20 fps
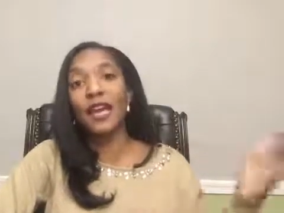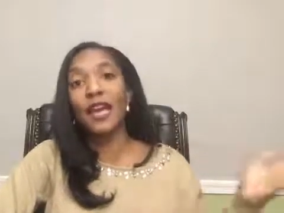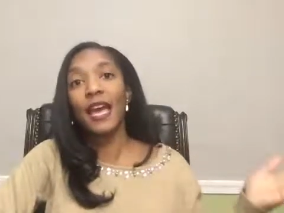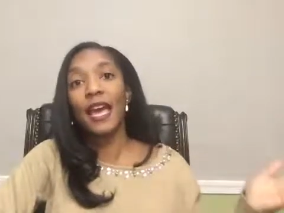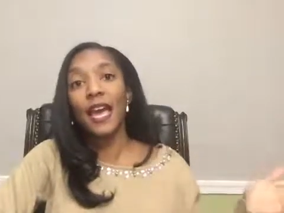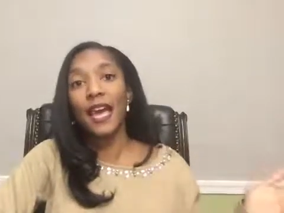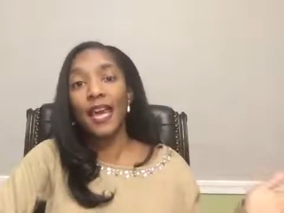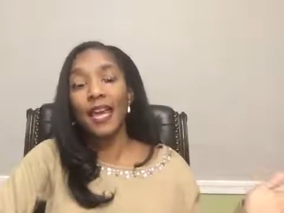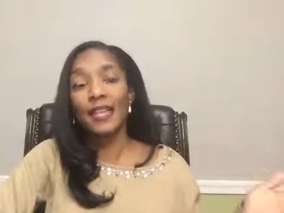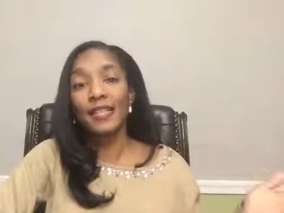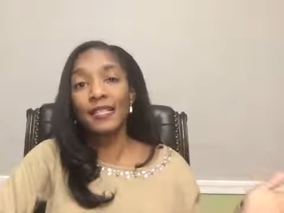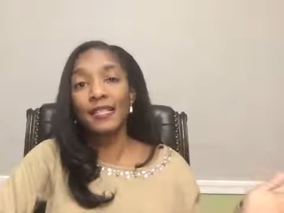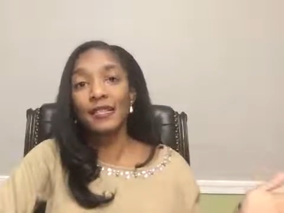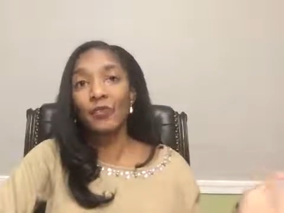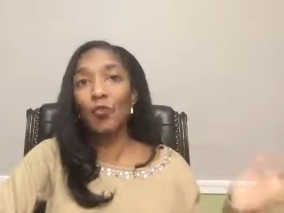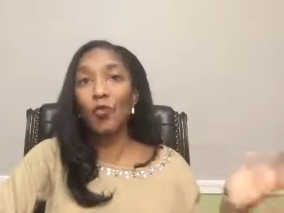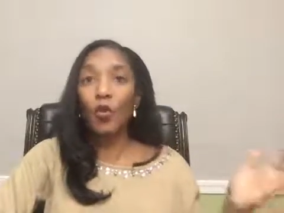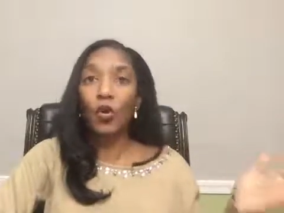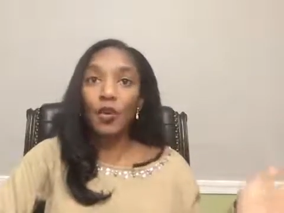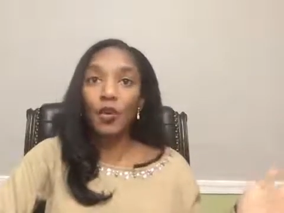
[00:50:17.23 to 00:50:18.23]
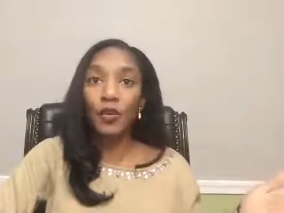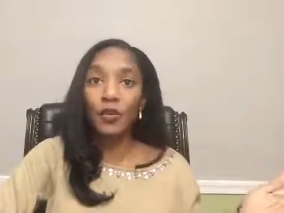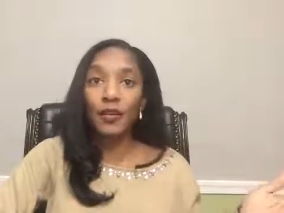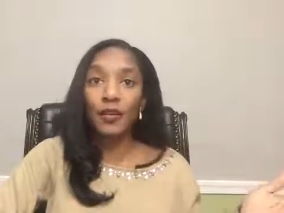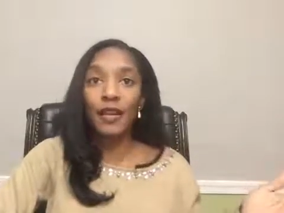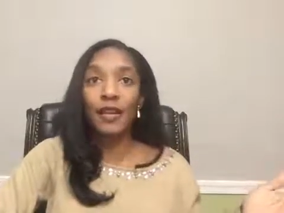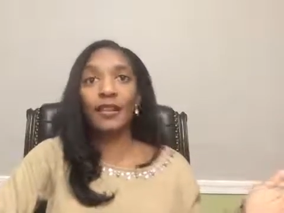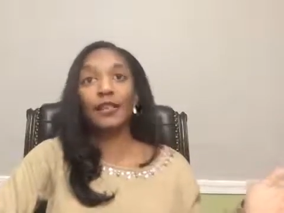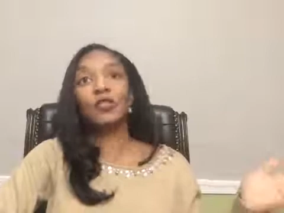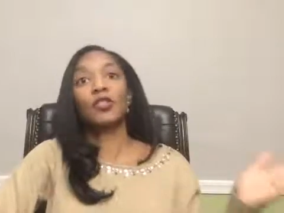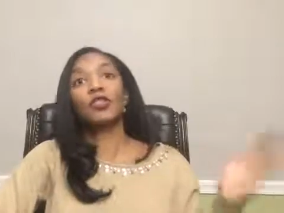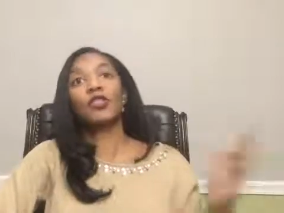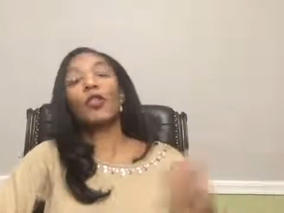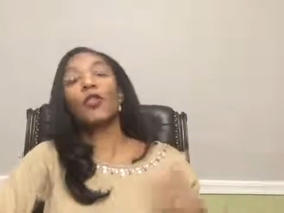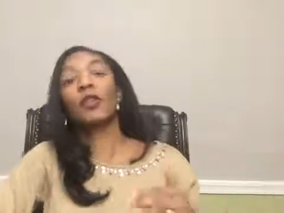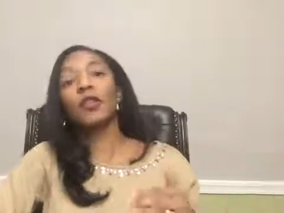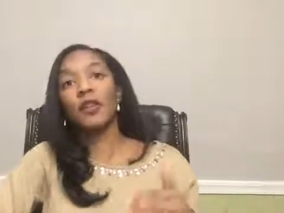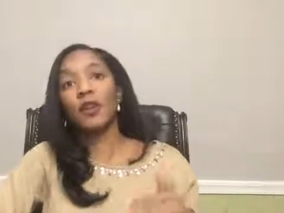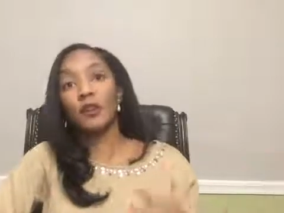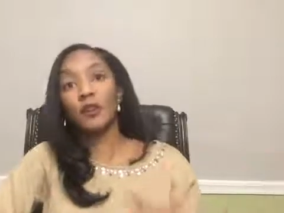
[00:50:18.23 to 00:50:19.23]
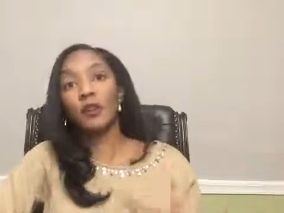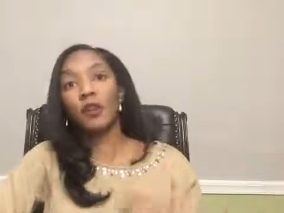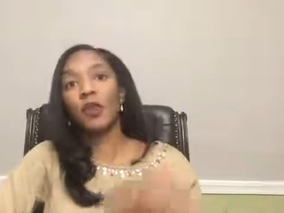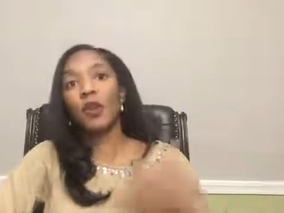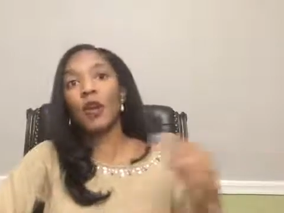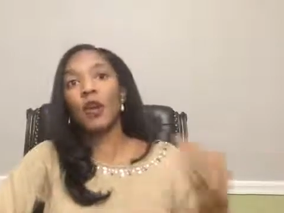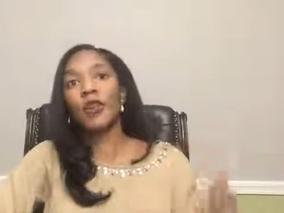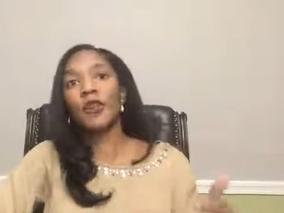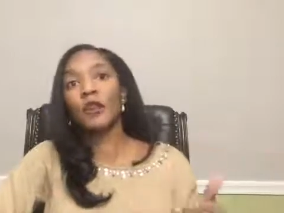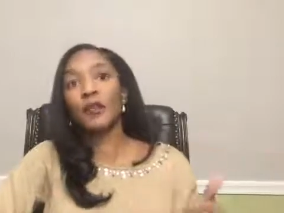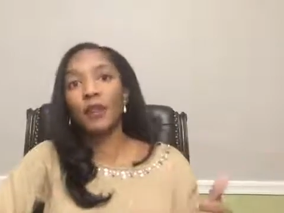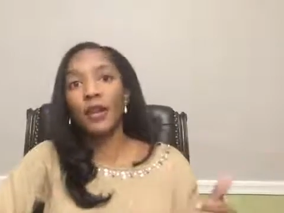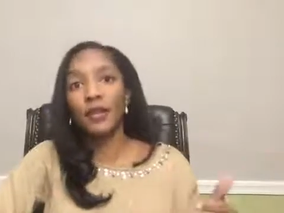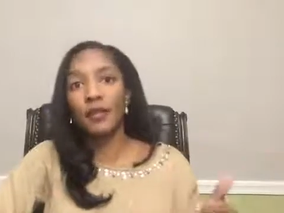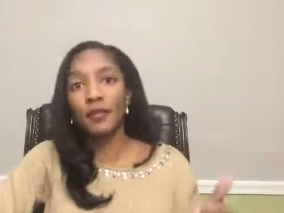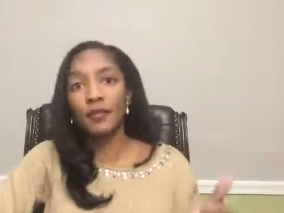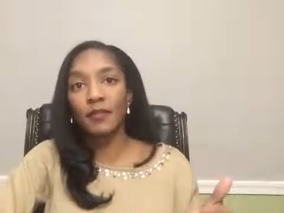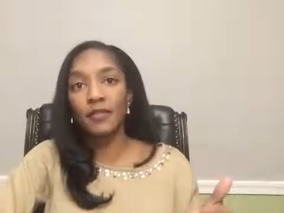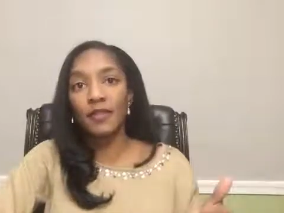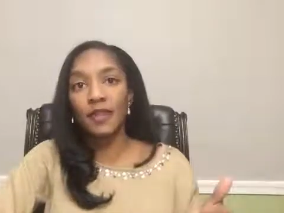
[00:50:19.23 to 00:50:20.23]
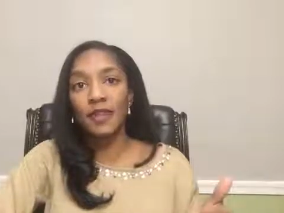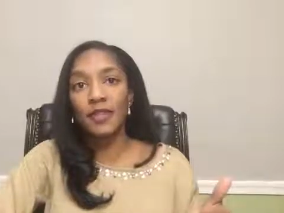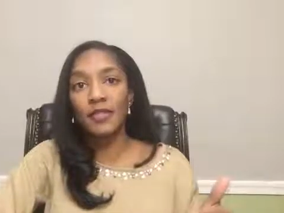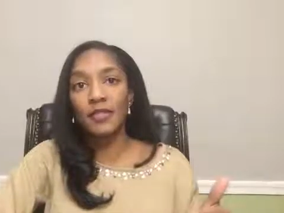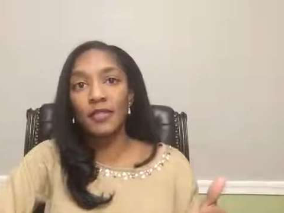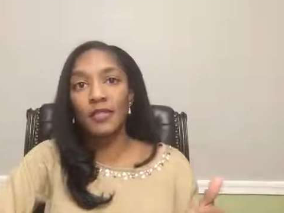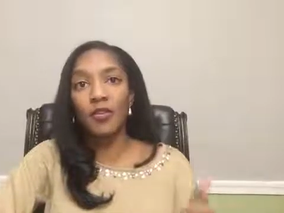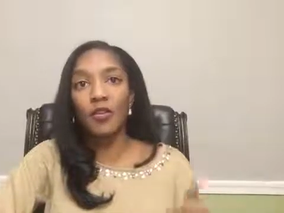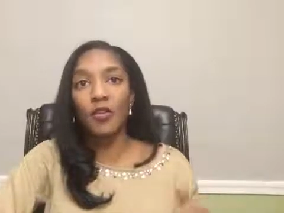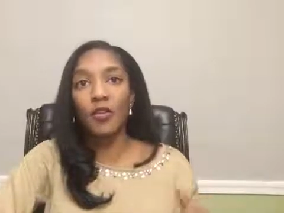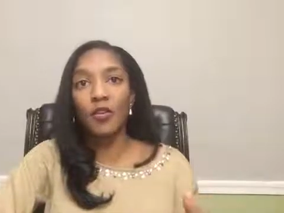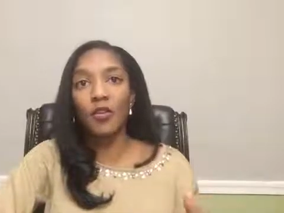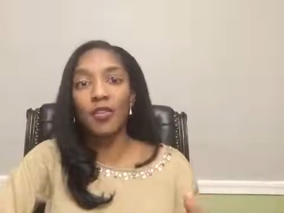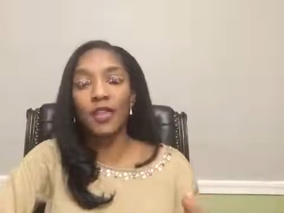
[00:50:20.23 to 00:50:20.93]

has water and sodium or other random things, then no,